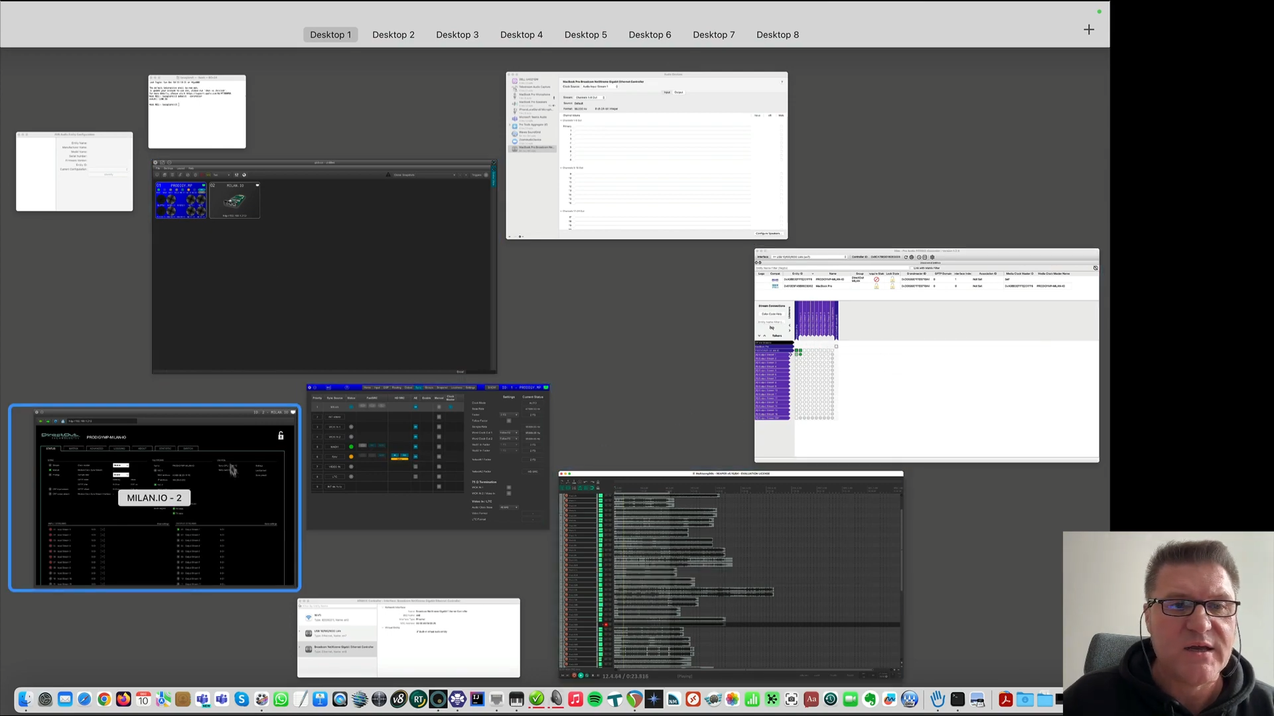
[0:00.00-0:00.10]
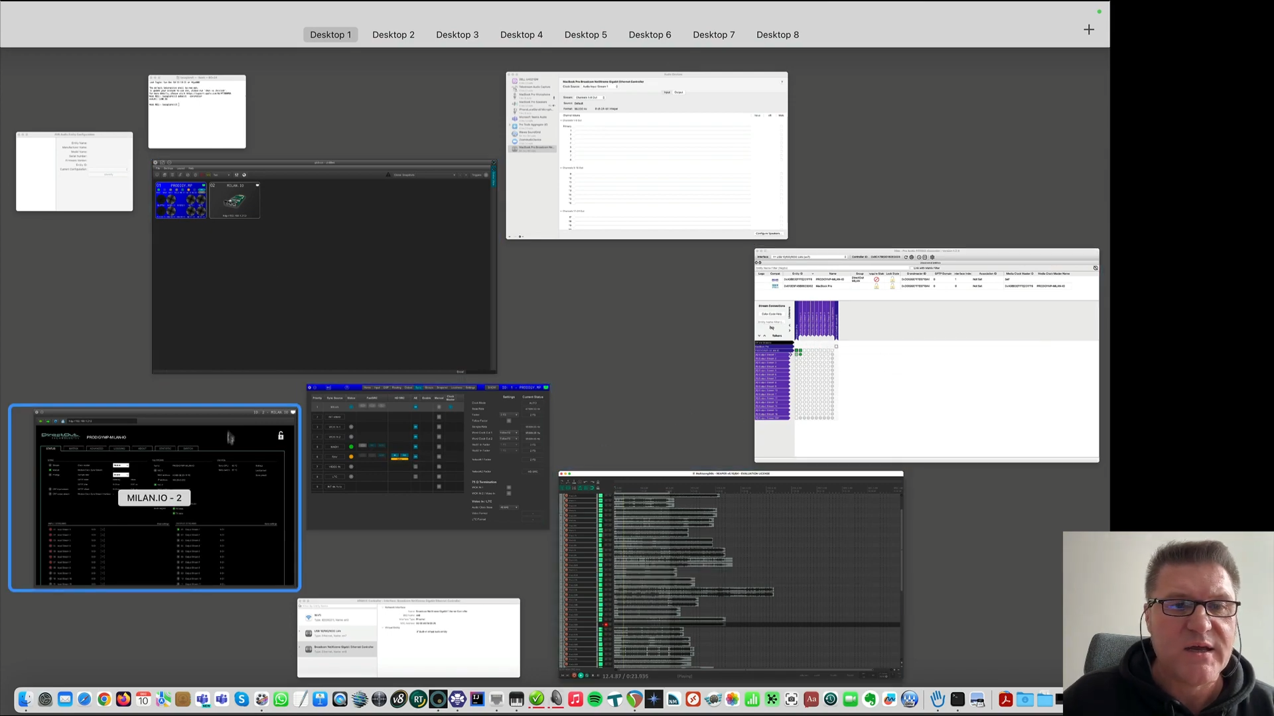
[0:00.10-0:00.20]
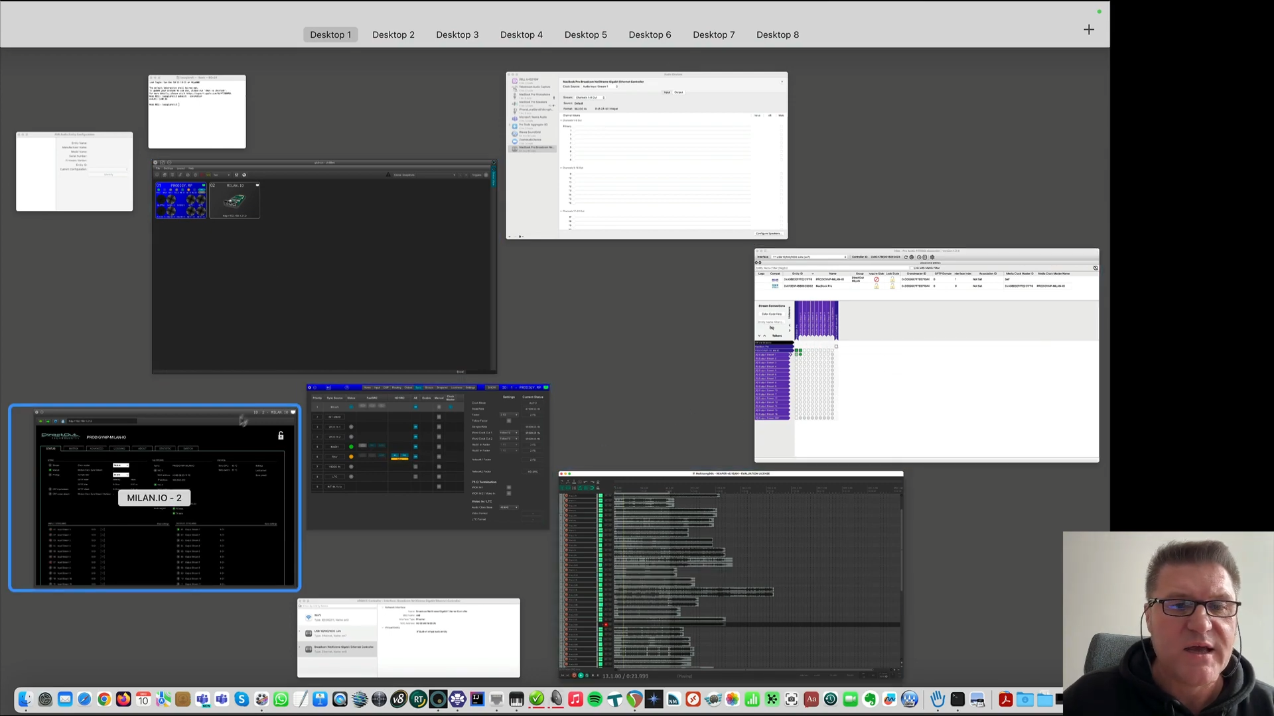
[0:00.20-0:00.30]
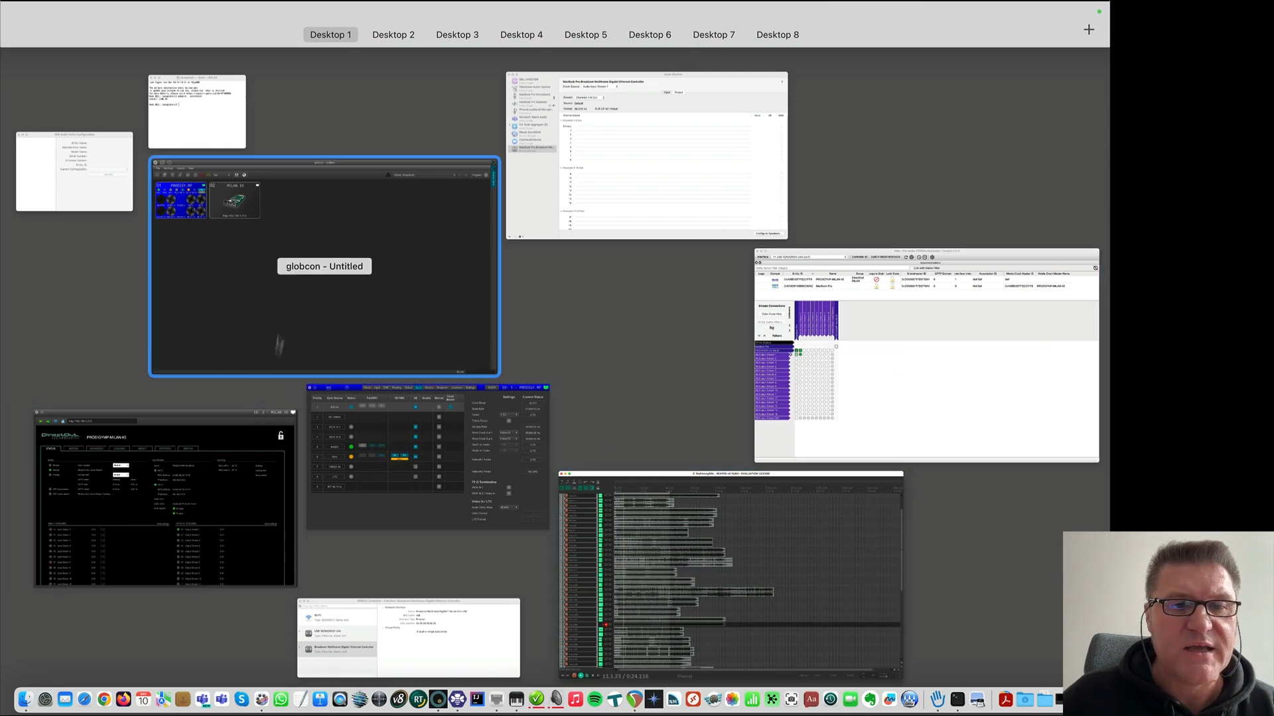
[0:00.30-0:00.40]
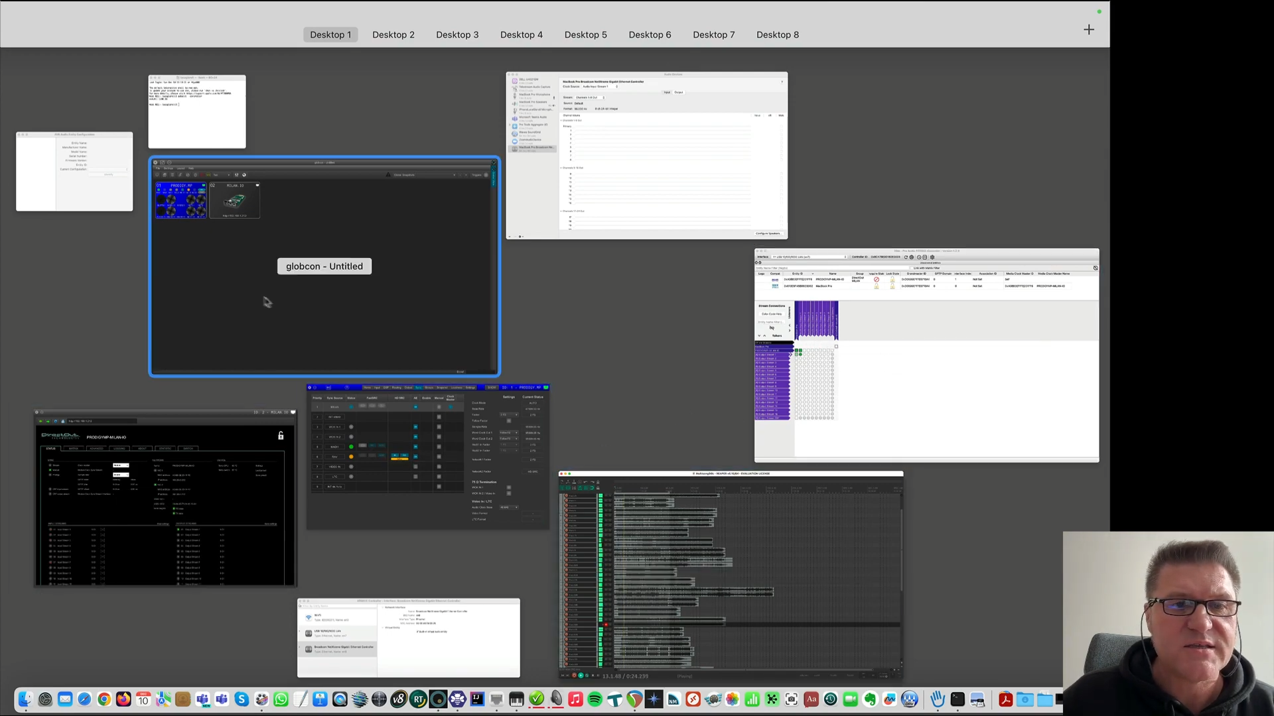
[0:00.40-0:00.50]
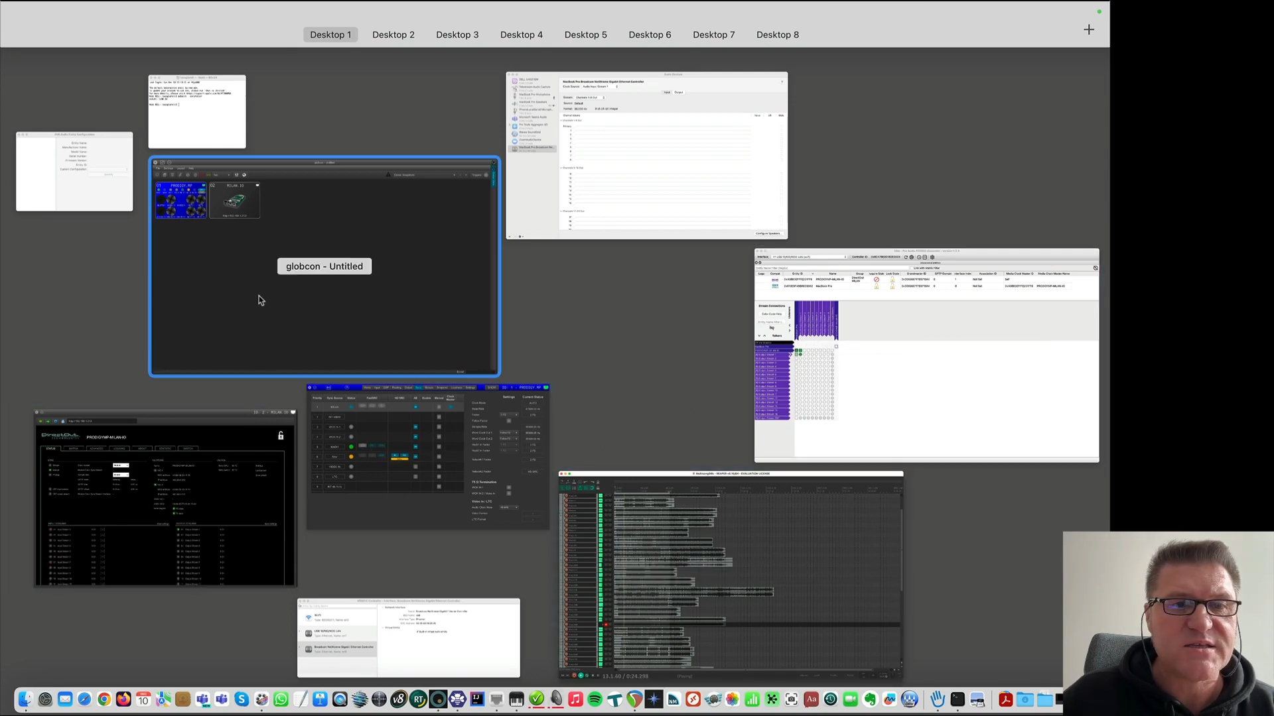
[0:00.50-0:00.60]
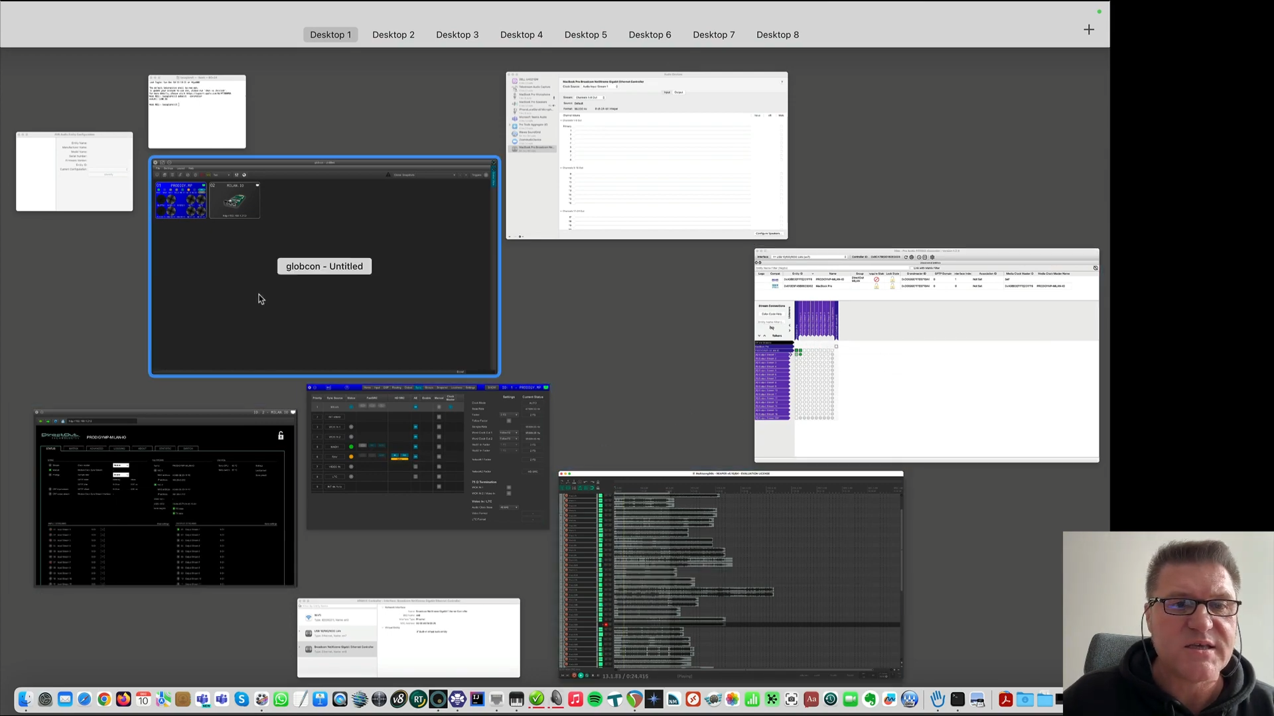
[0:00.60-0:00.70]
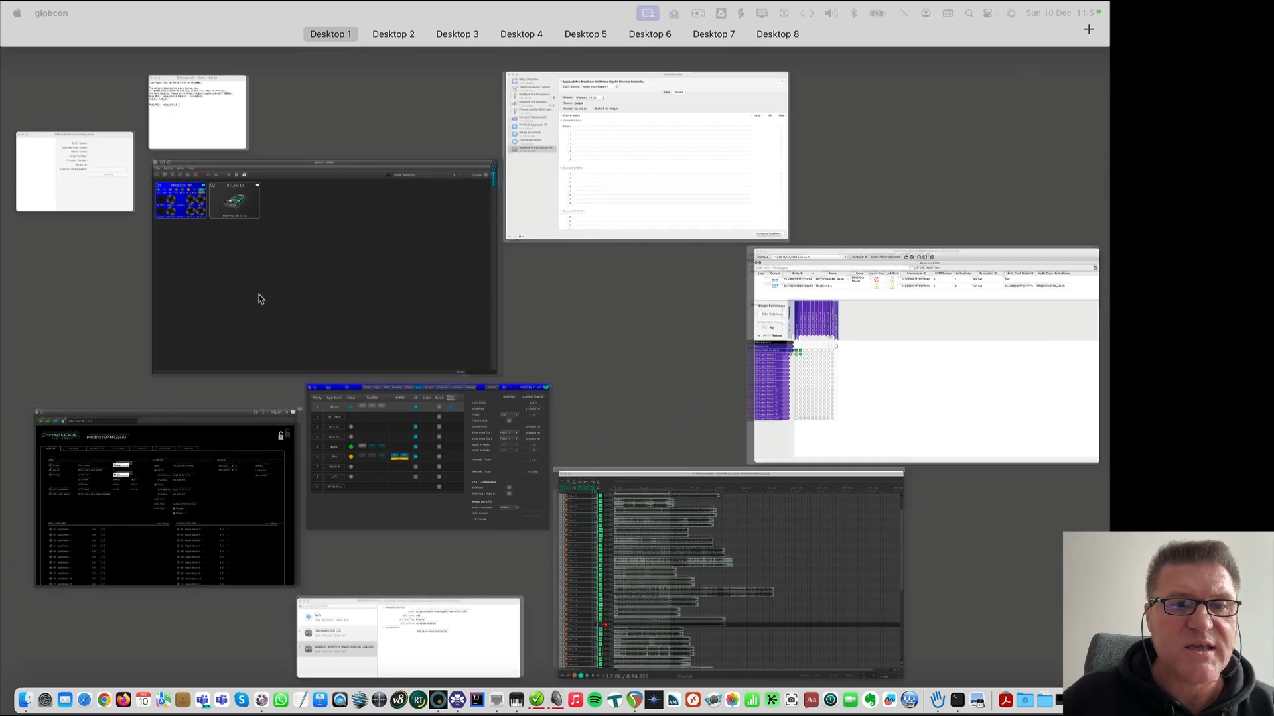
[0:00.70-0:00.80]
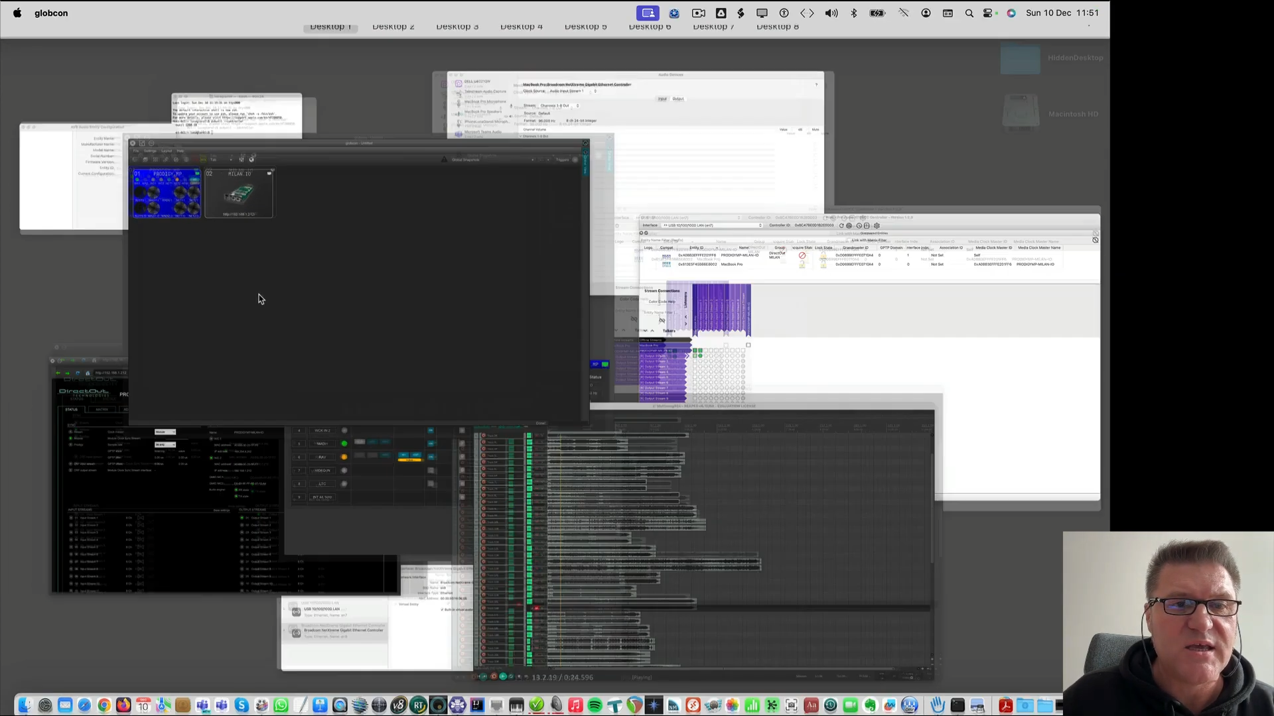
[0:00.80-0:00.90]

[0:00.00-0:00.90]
and see